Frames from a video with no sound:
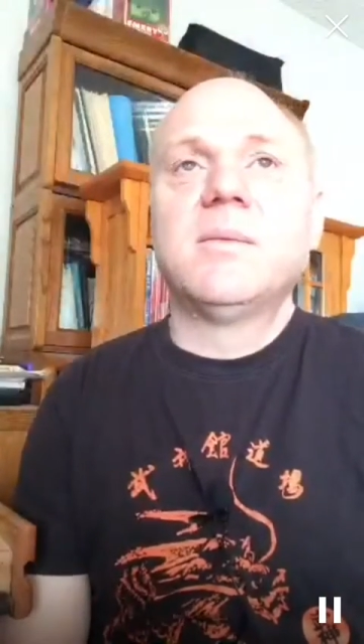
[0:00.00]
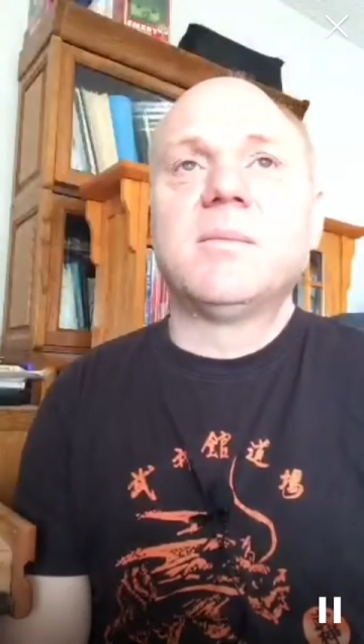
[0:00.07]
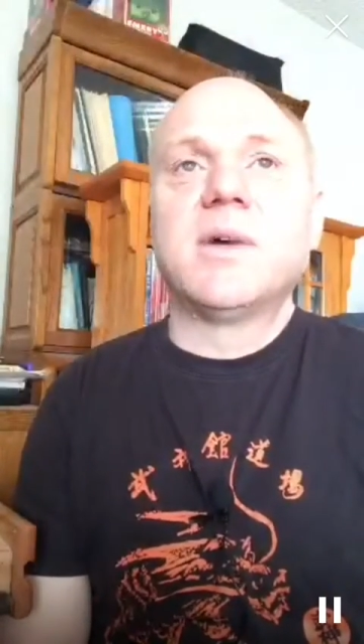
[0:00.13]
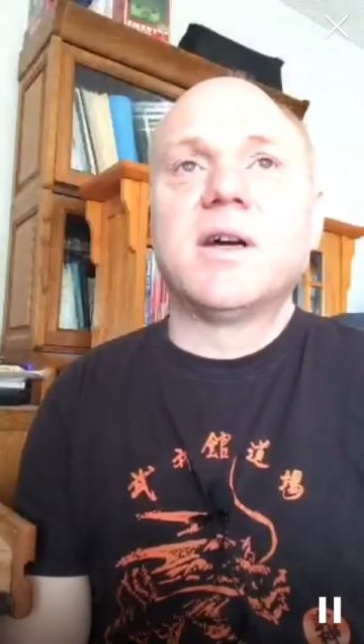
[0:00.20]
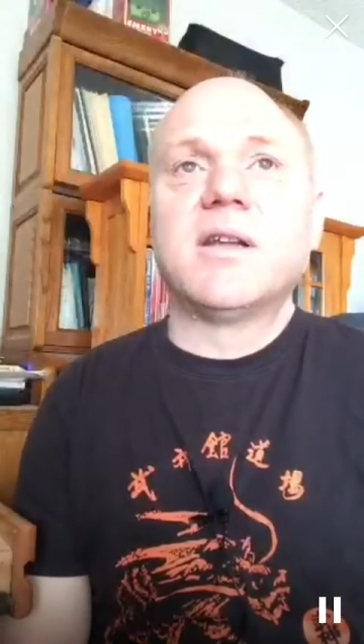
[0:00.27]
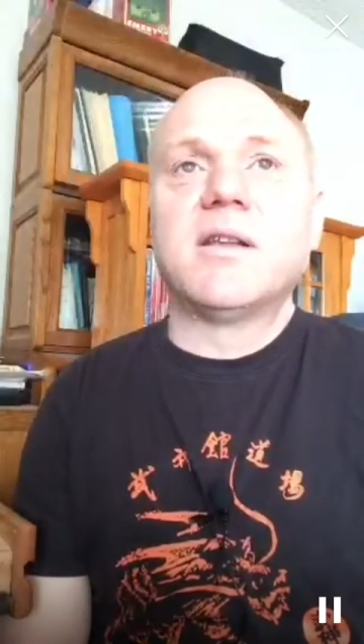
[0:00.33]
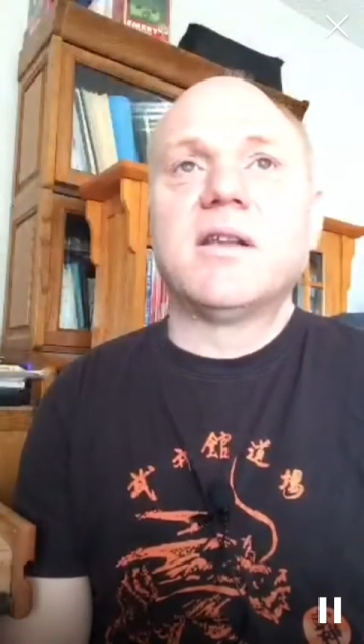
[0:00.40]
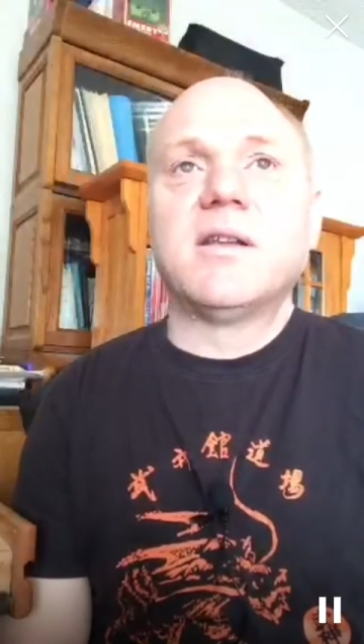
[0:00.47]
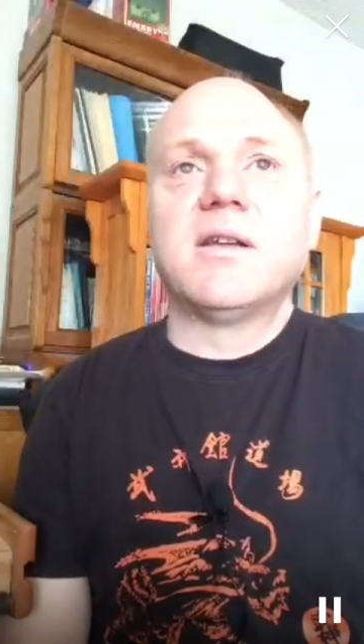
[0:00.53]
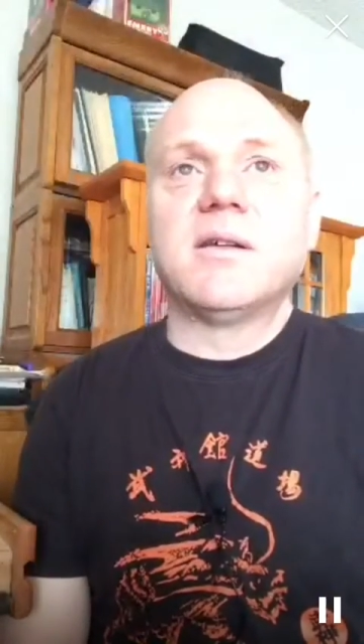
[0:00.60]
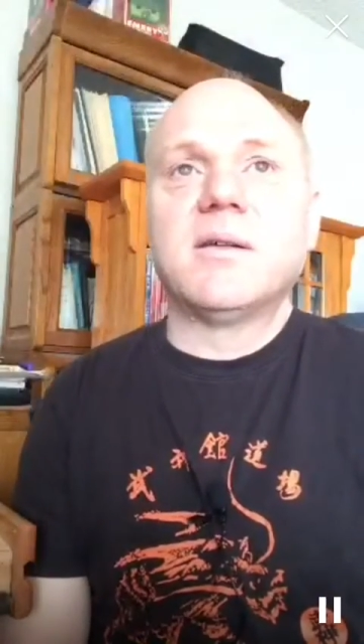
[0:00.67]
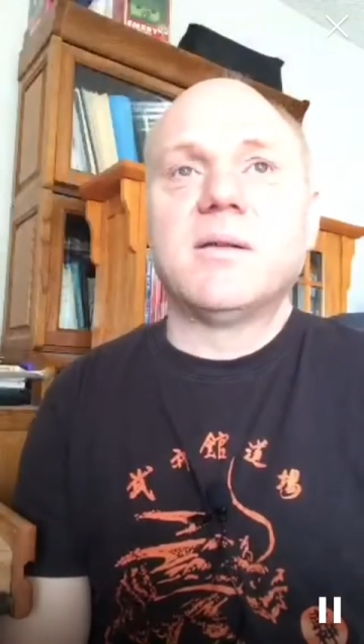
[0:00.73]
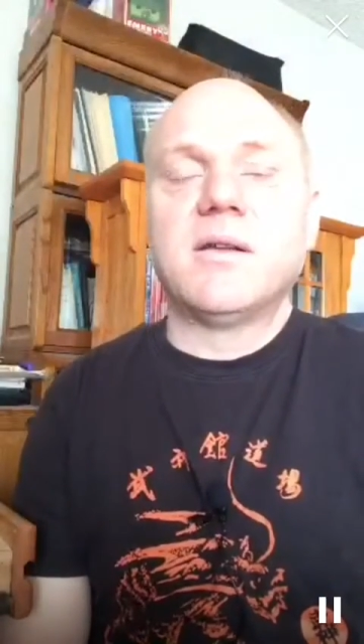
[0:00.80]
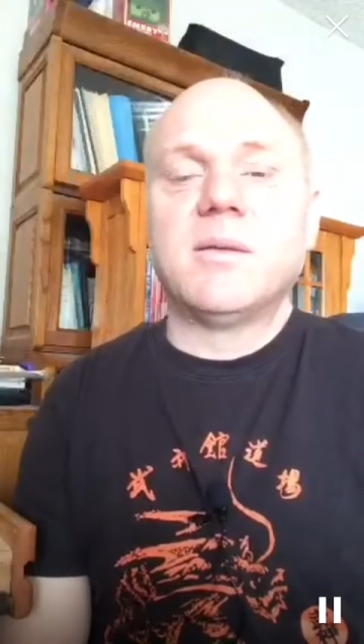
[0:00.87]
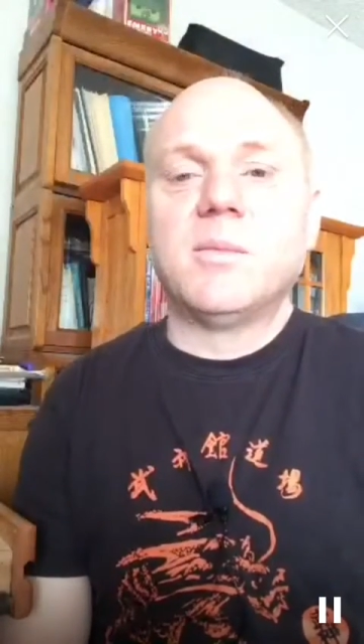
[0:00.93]
but
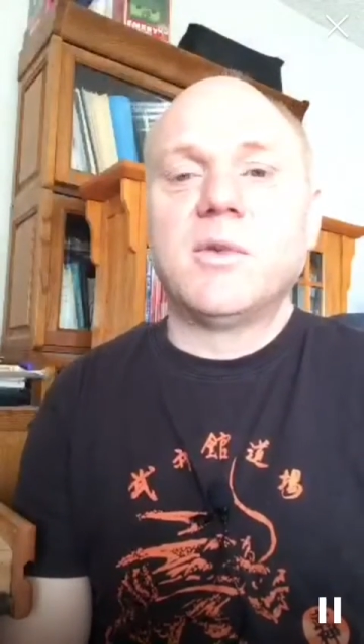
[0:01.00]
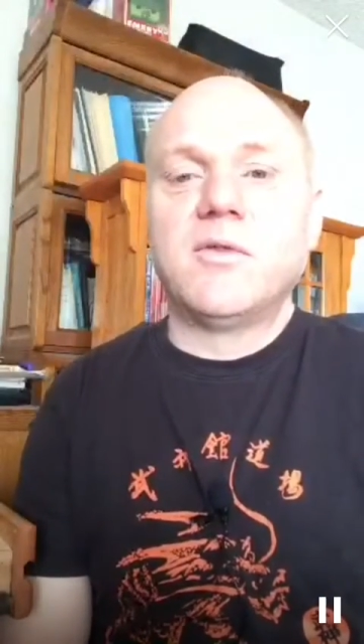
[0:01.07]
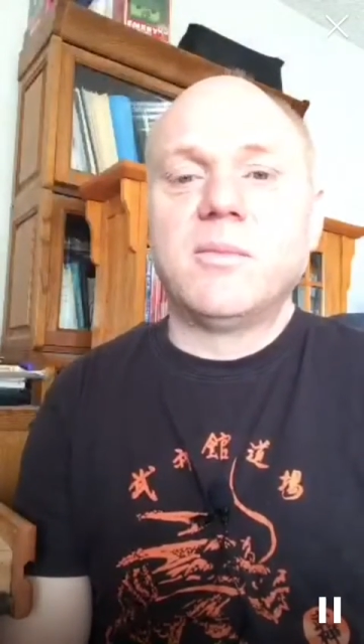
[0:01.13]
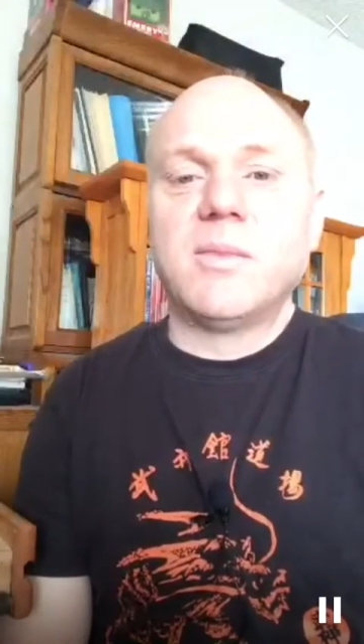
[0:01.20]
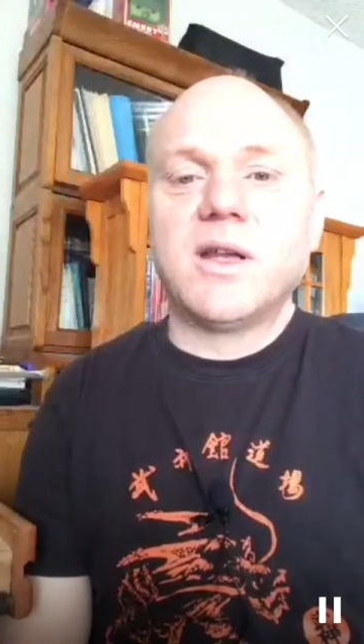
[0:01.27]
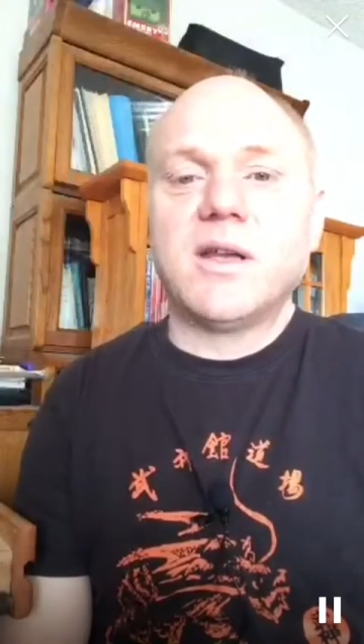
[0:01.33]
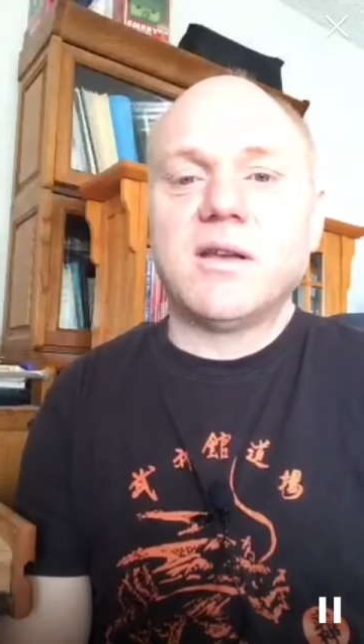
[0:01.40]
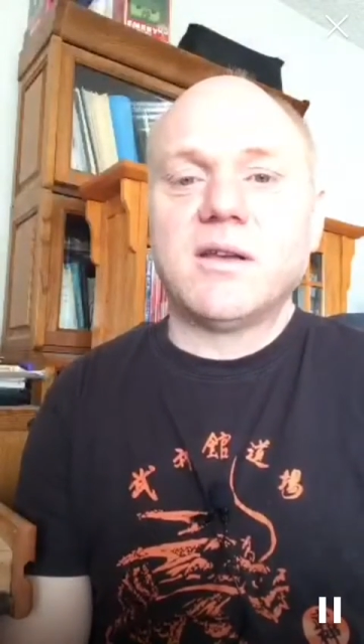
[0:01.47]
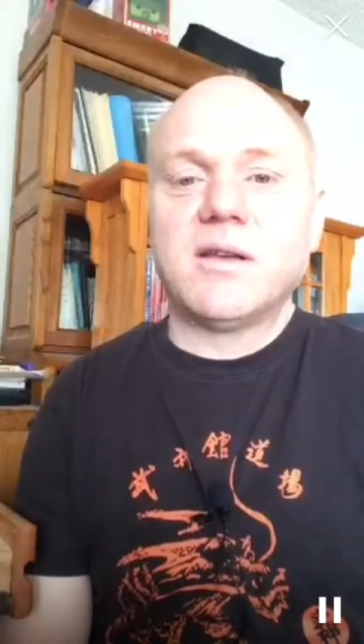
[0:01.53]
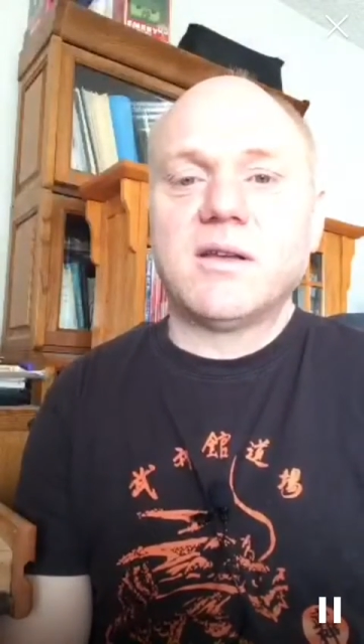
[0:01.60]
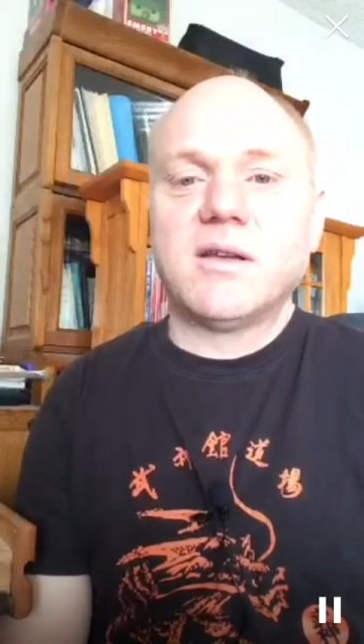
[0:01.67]
the movement